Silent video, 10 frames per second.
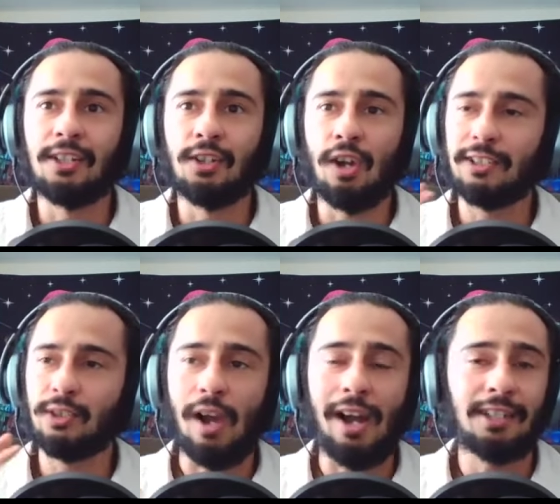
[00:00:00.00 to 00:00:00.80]
You know, I
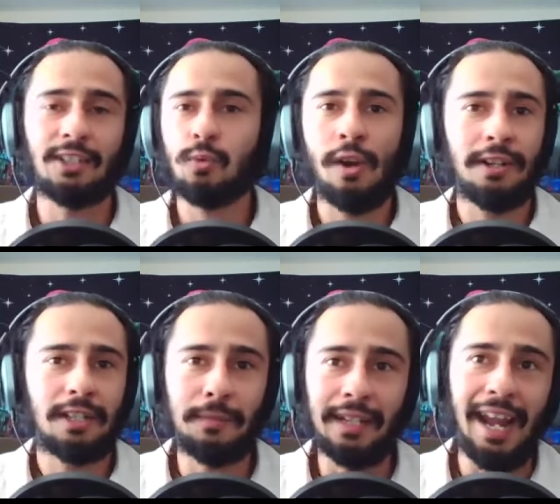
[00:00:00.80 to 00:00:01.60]
just I just wanted
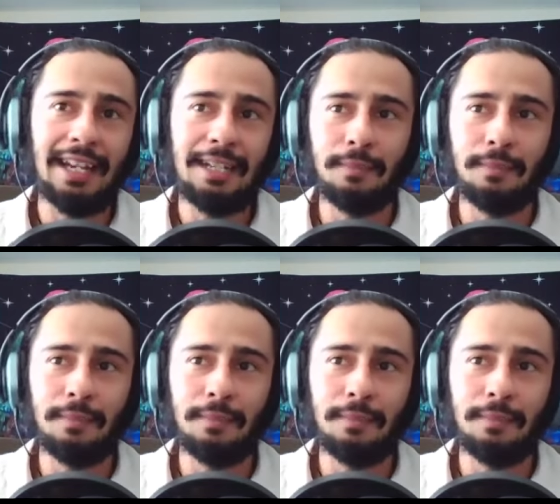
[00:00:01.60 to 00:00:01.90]
to be Eddie,